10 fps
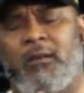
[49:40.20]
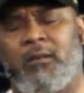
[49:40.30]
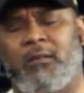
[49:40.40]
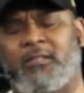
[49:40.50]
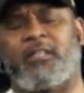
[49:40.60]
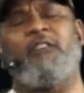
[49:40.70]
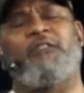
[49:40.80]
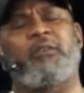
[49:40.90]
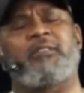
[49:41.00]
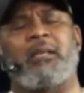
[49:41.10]

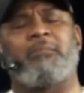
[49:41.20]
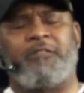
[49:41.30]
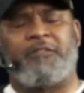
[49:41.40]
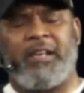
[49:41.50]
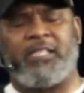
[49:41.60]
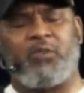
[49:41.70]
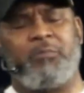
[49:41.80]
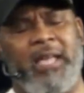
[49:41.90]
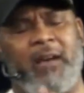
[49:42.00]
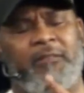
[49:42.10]
suffered some defeats. We
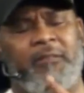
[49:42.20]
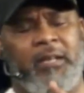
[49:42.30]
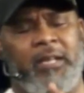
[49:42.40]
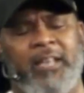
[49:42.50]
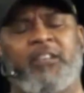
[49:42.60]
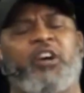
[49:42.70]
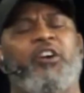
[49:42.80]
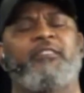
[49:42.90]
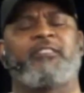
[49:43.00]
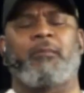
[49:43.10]
may have
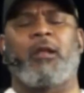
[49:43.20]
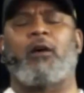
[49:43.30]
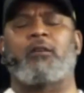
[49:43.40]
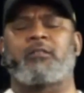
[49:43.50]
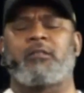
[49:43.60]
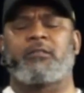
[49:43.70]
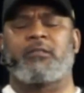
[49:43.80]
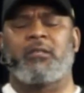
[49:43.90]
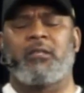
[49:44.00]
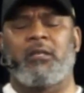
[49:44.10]
incurred some losses.
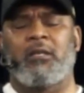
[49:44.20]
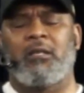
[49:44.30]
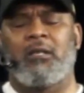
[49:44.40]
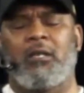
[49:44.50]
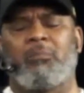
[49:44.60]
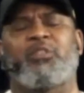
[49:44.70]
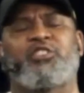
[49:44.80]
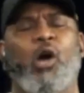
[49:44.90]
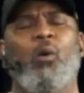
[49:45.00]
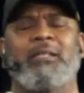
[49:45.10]
But
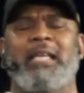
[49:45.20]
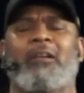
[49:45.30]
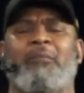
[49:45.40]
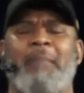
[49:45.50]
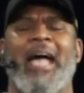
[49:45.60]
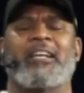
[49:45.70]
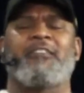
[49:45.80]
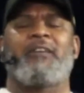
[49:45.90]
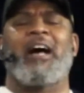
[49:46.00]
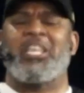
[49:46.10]
show us how to
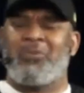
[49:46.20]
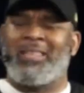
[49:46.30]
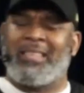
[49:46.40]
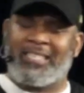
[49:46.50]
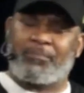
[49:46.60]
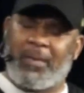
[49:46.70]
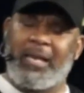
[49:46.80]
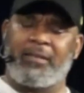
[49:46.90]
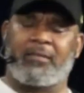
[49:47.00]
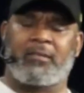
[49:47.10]
magnify you in this
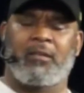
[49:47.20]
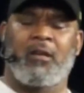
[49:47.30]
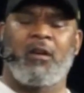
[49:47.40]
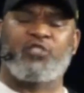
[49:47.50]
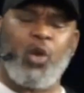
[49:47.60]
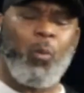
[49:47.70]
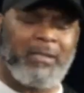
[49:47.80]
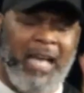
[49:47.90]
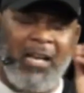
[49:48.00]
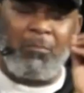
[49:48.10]
place. Show us
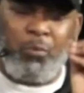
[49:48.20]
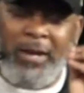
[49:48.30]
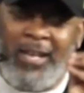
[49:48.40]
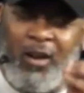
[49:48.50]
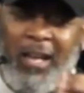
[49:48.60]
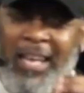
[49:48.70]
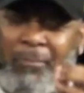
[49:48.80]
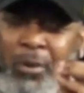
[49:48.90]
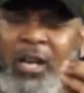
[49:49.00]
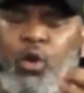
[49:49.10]
how to bring
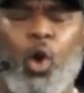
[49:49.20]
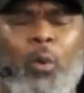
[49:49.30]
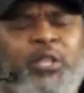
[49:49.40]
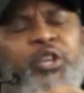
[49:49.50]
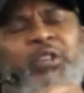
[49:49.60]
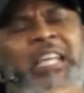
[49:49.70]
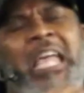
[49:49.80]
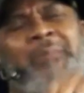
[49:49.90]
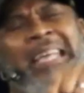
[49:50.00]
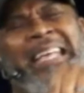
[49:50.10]
glory to your
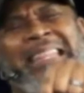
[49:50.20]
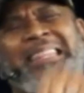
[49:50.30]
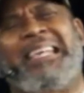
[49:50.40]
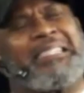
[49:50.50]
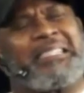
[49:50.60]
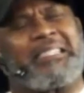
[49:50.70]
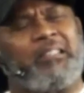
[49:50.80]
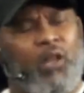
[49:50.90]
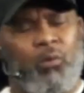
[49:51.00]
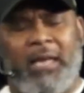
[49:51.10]
name in this
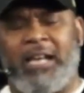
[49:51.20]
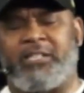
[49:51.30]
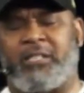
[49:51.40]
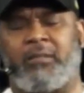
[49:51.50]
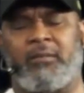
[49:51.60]
location.